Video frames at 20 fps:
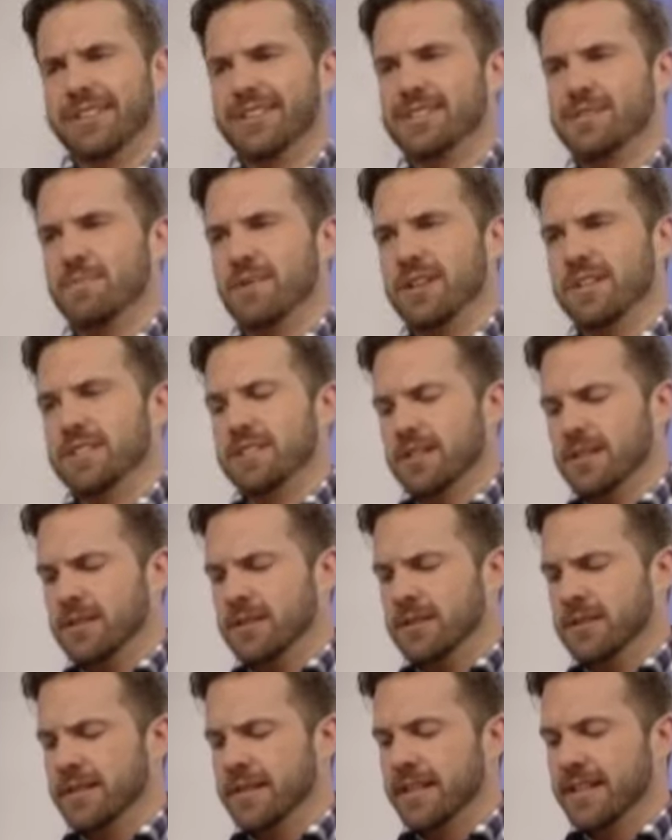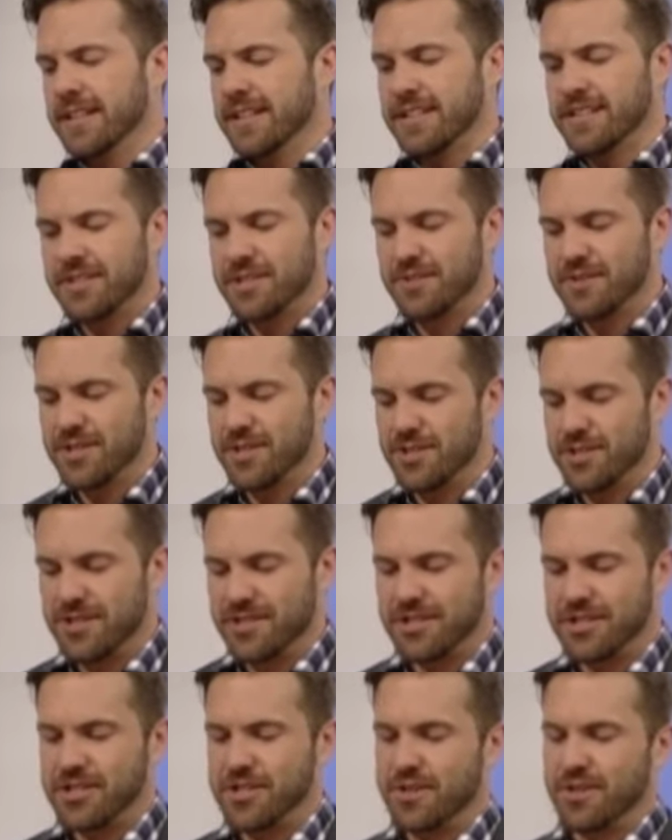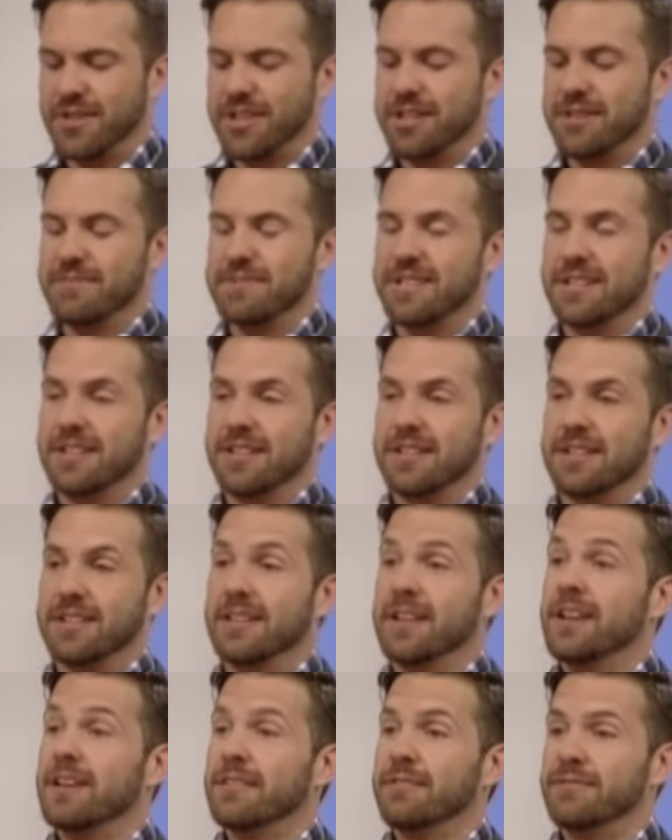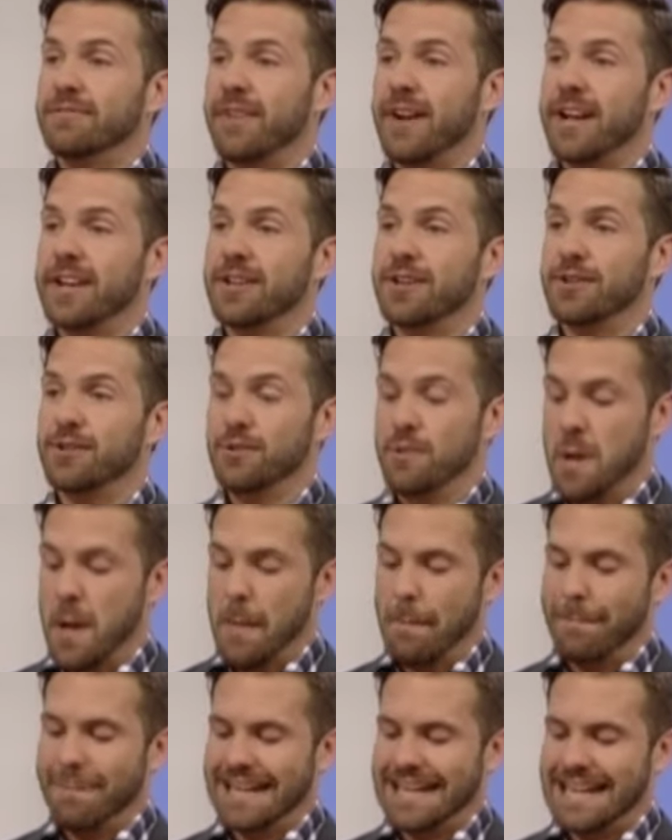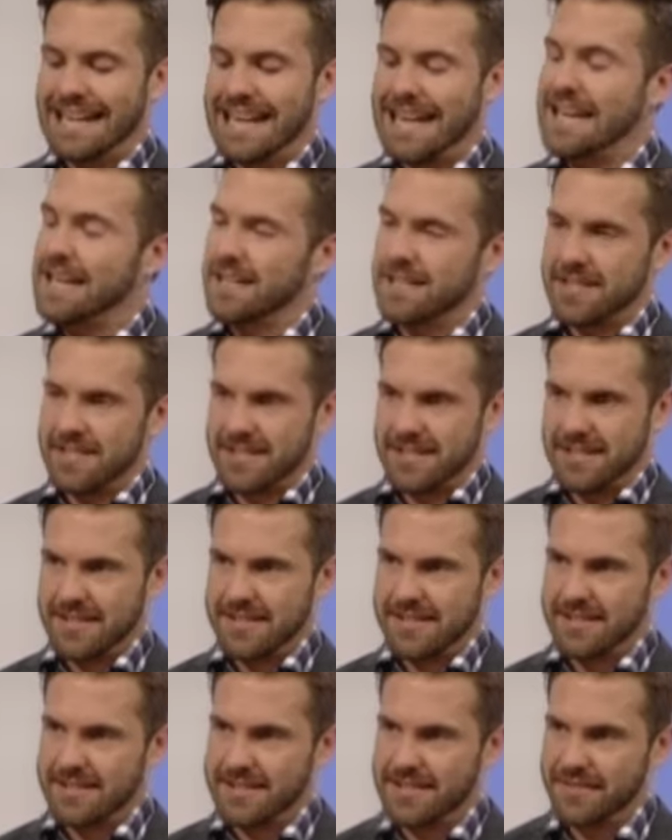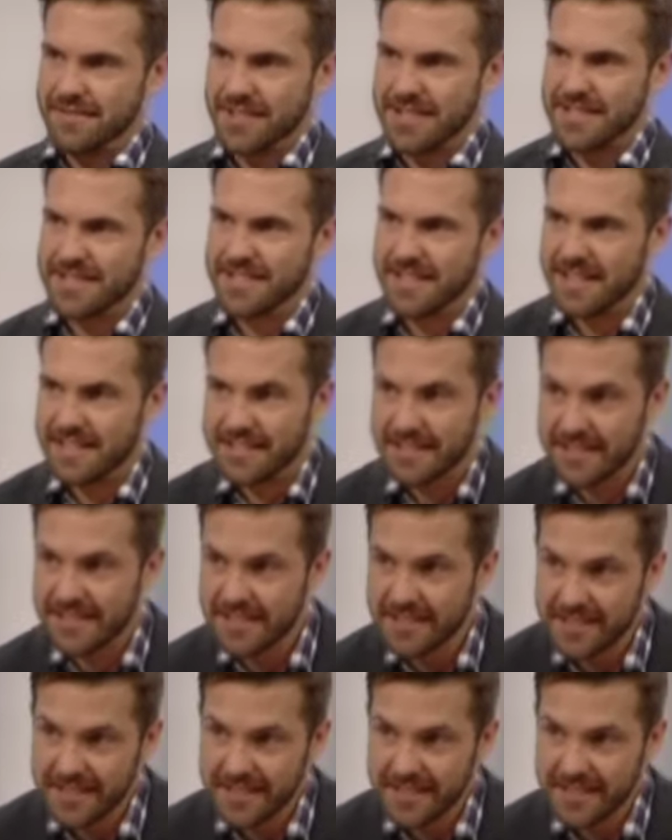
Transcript: really smart dog. As soon as Jersey Shore comes on, Fido blanks the TV set